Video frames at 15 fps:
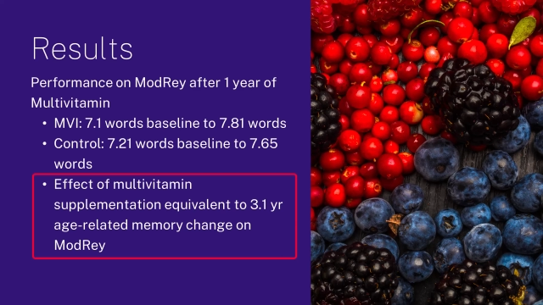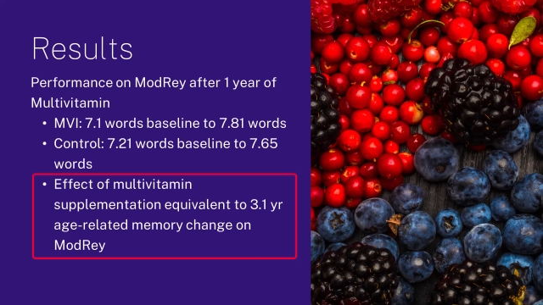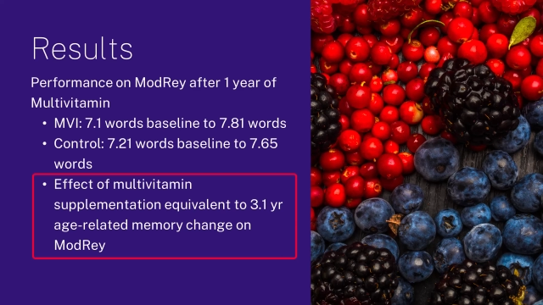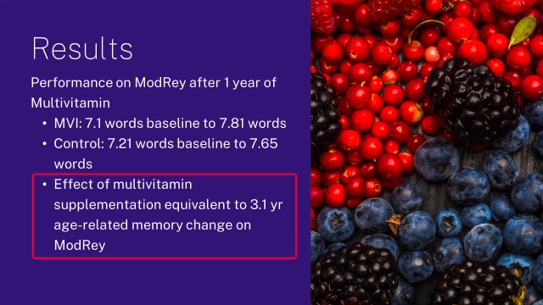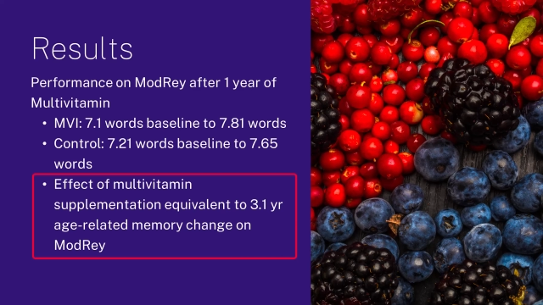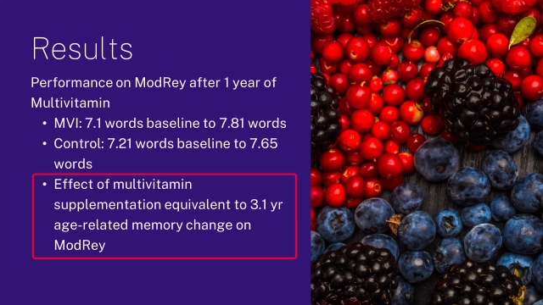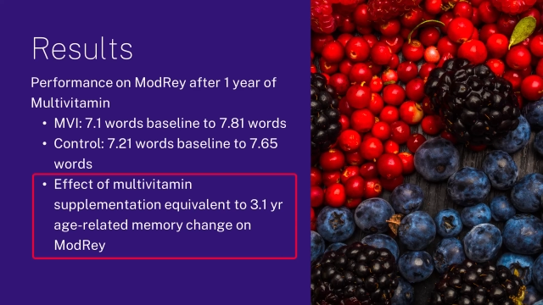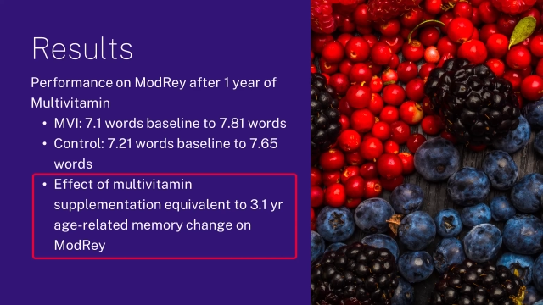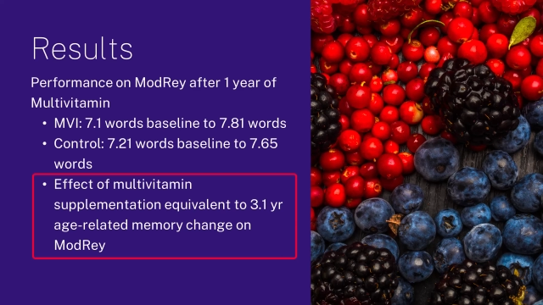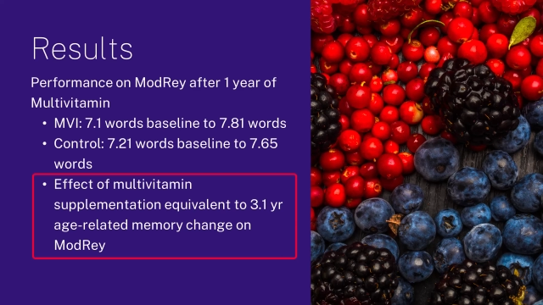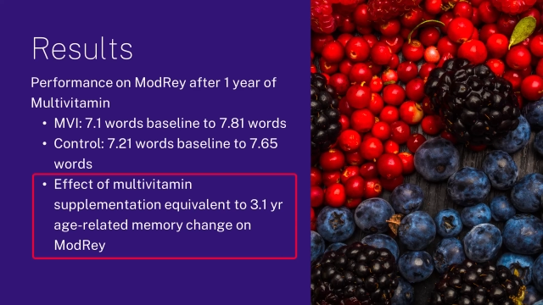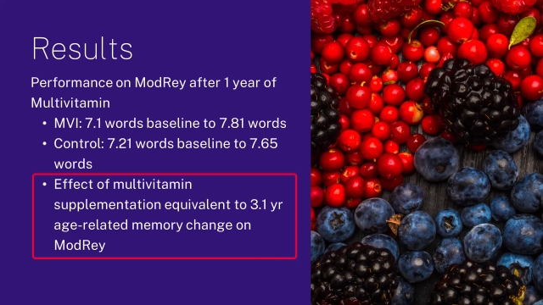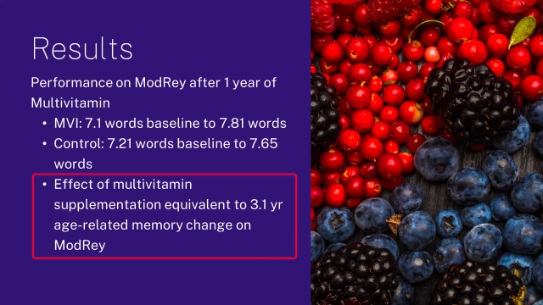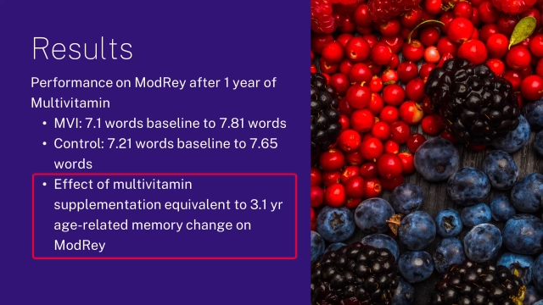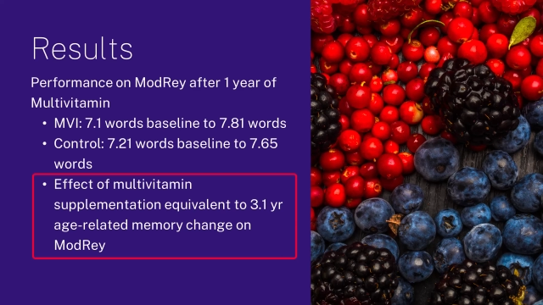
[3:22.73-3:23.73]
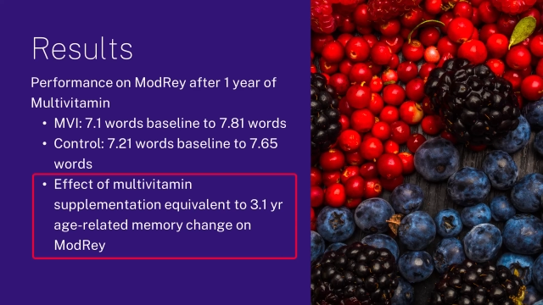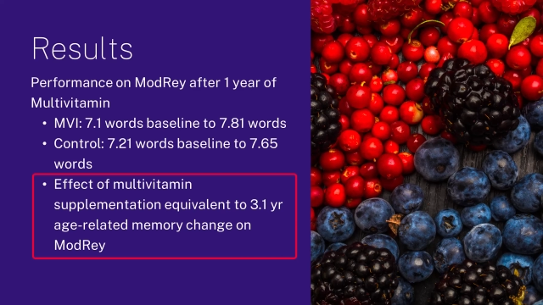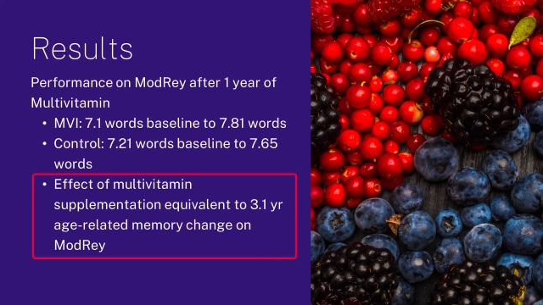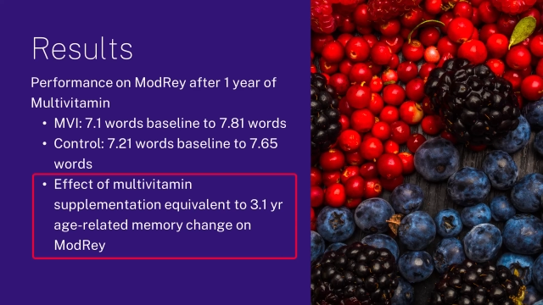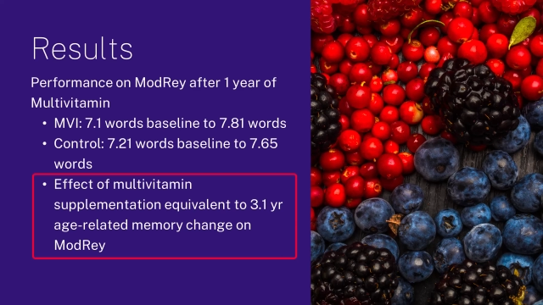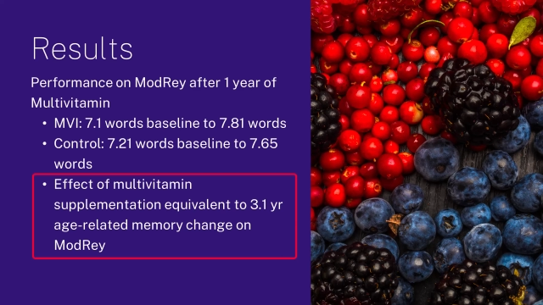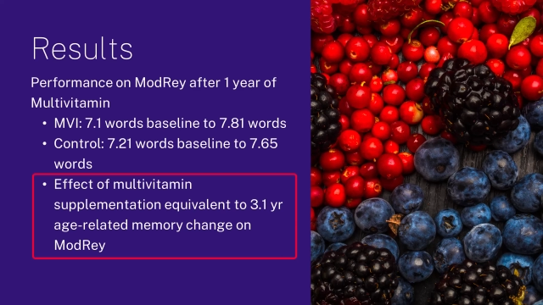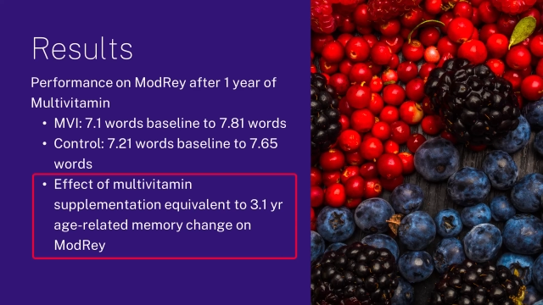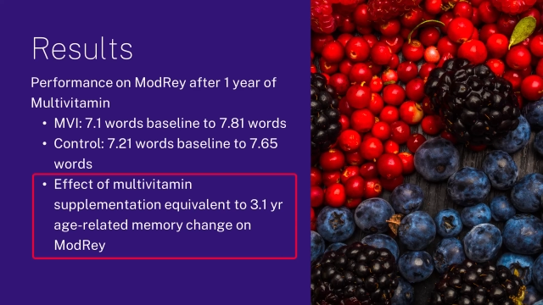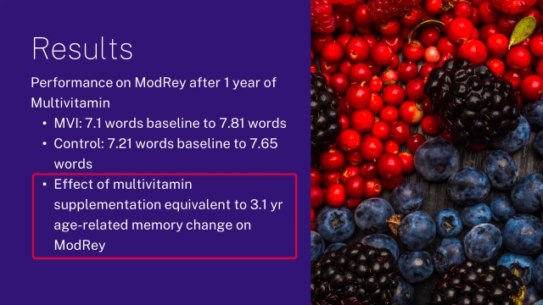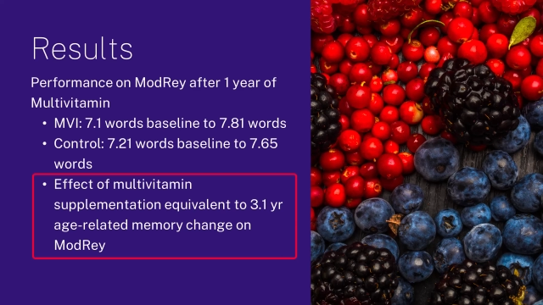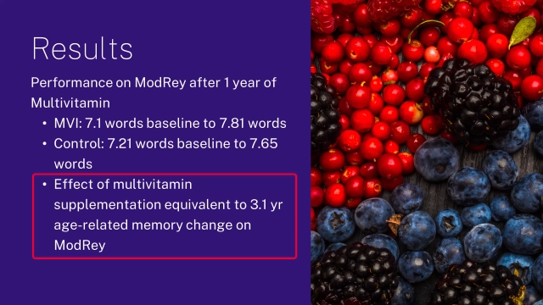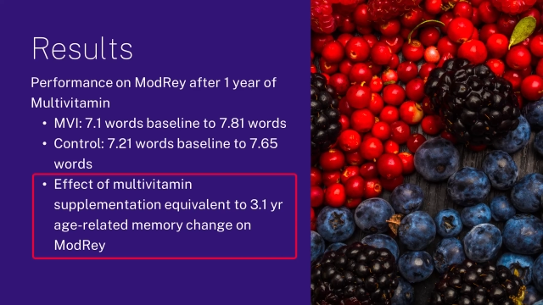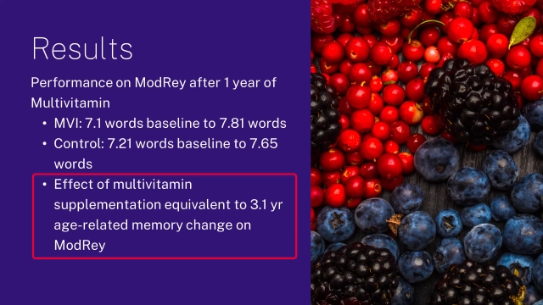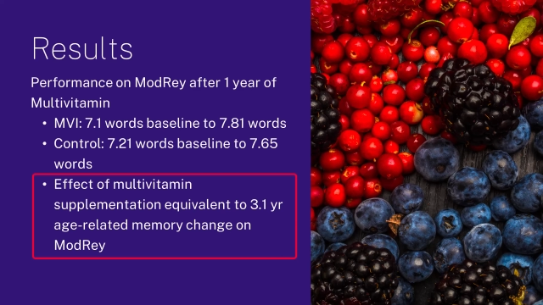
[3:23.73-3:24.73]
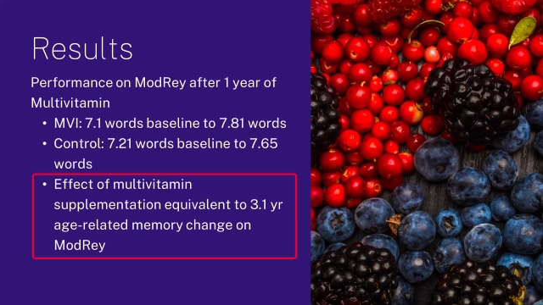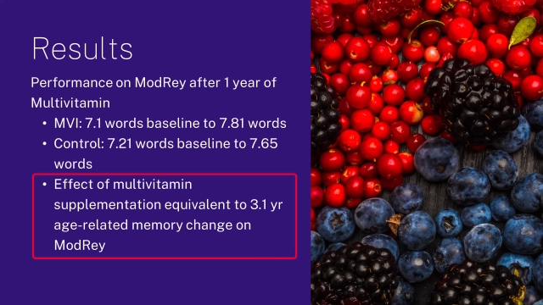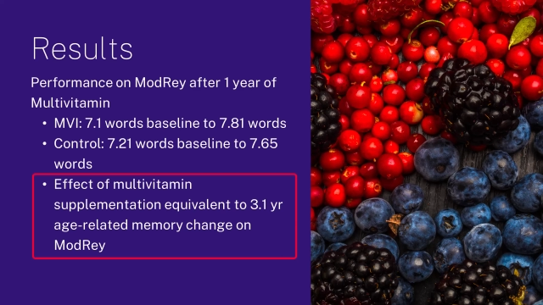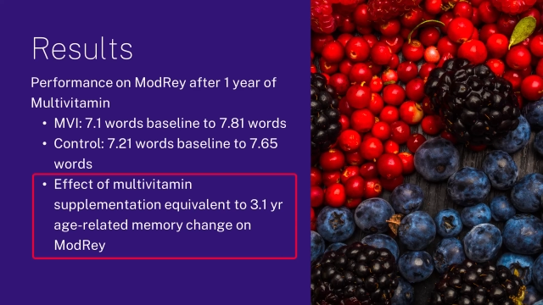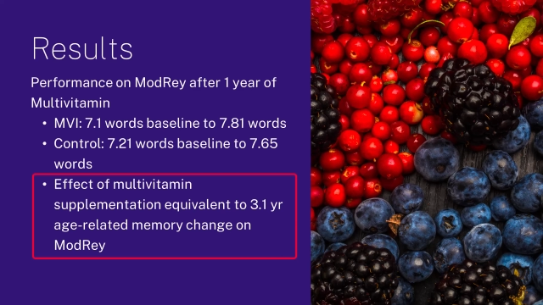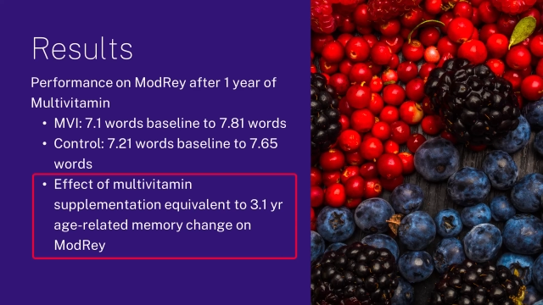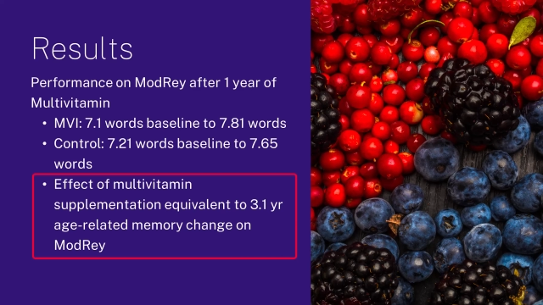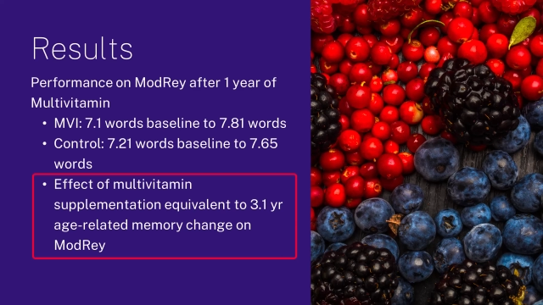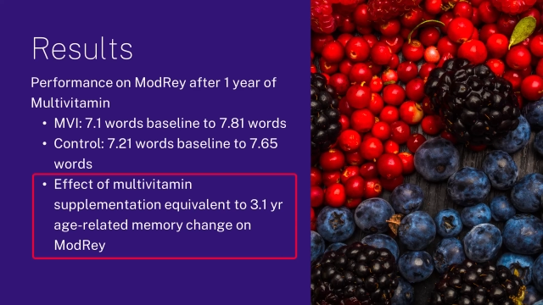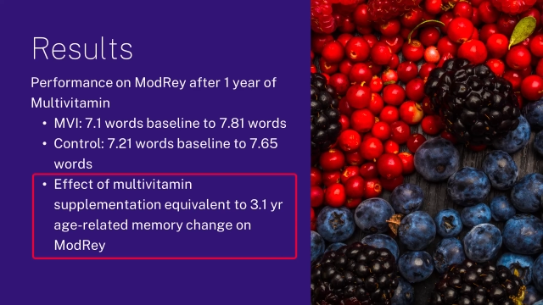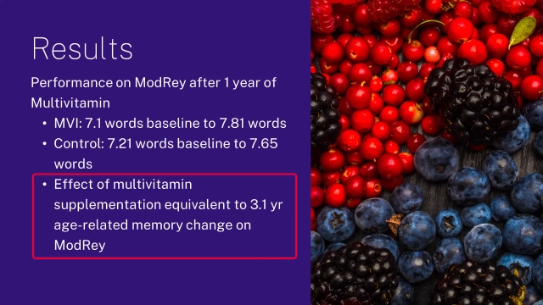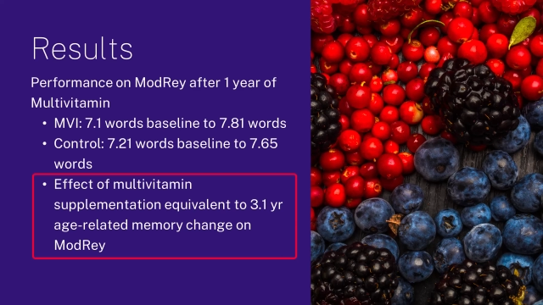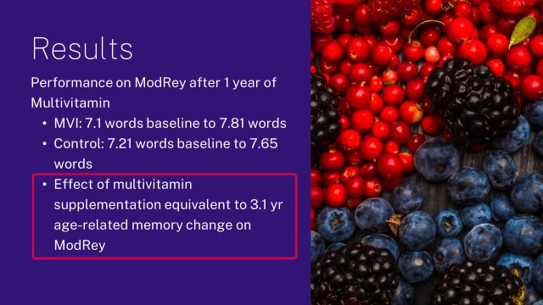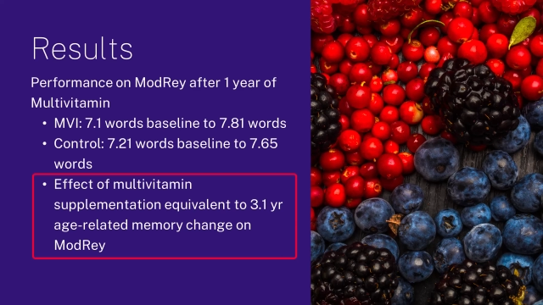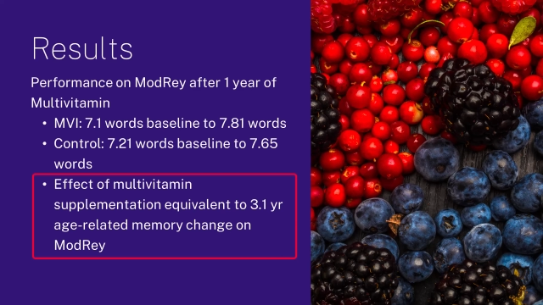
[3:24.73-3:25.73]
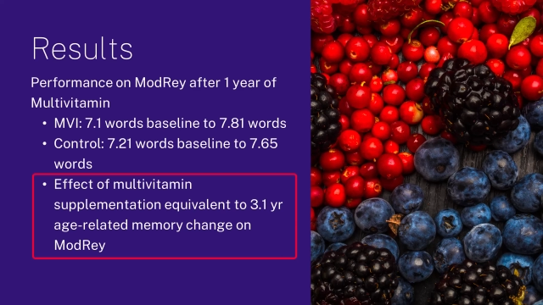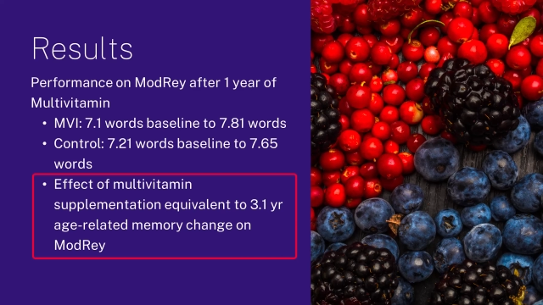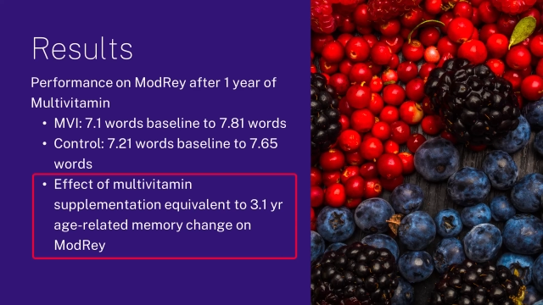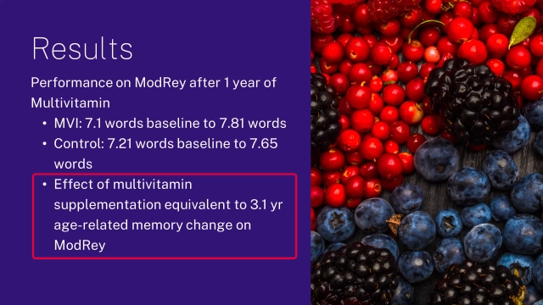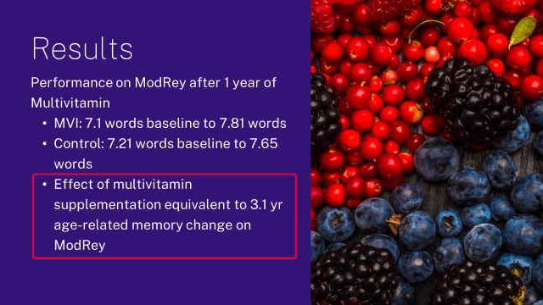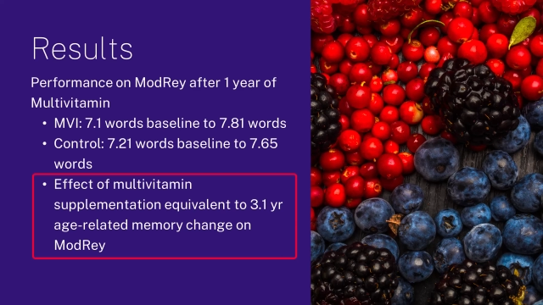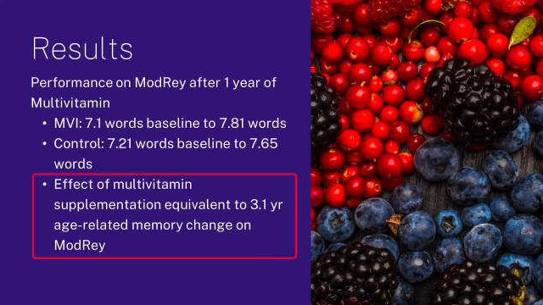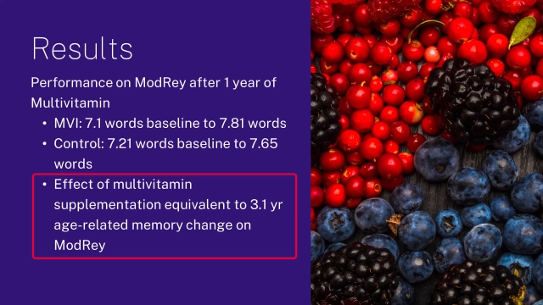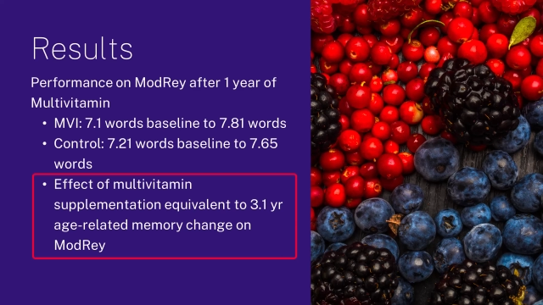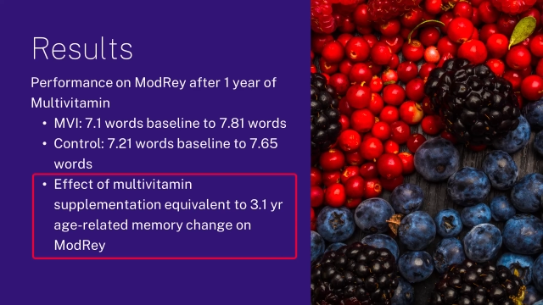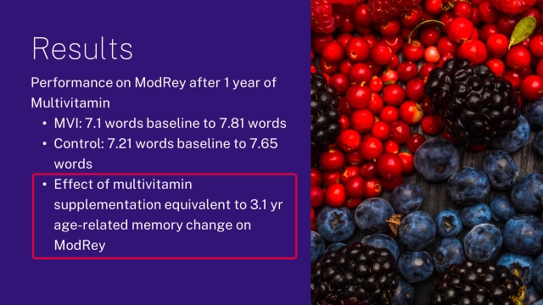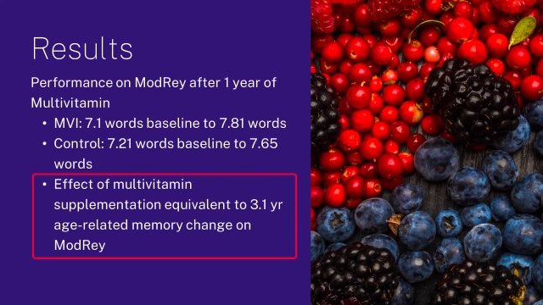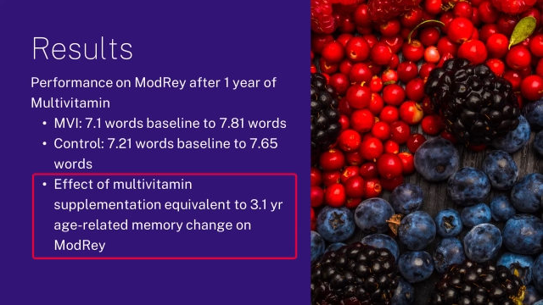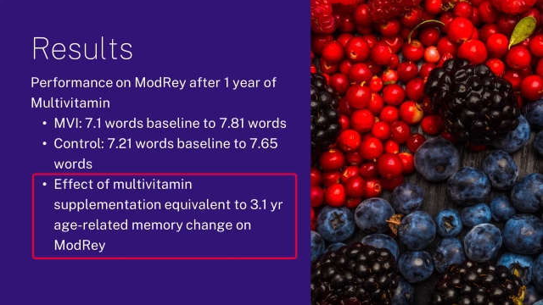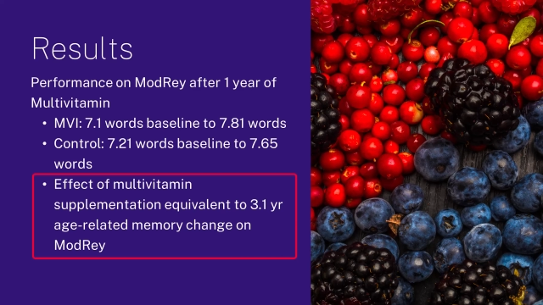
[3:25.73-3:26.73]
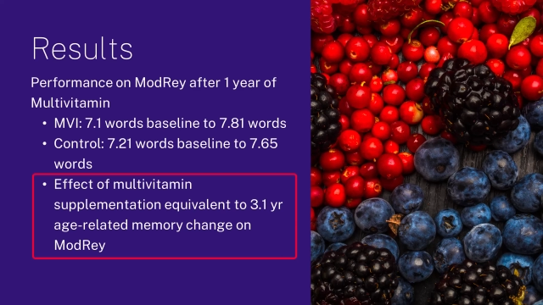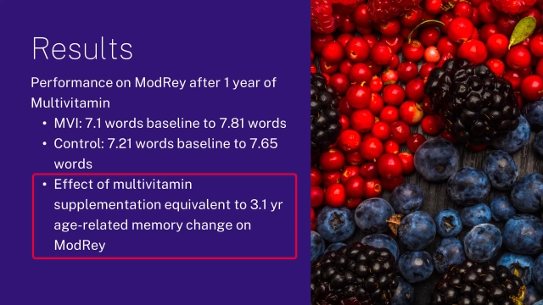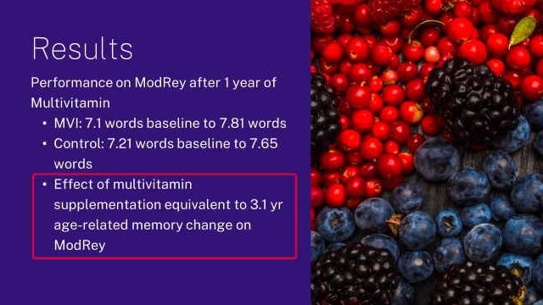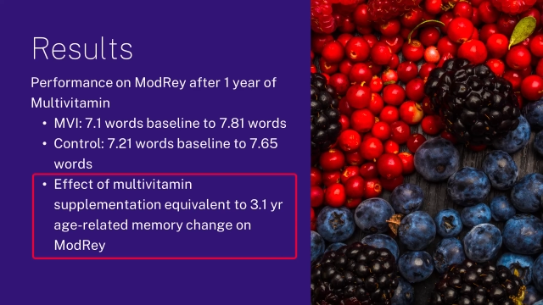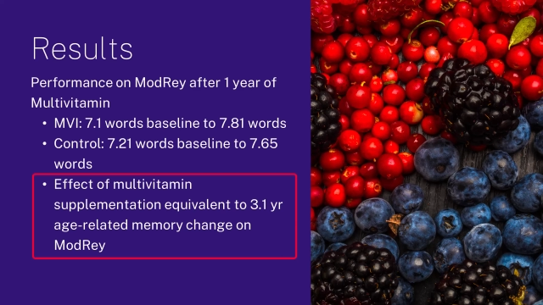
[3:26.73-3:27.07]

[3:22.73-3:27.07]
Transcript: No face is visible, so there are no lips to read.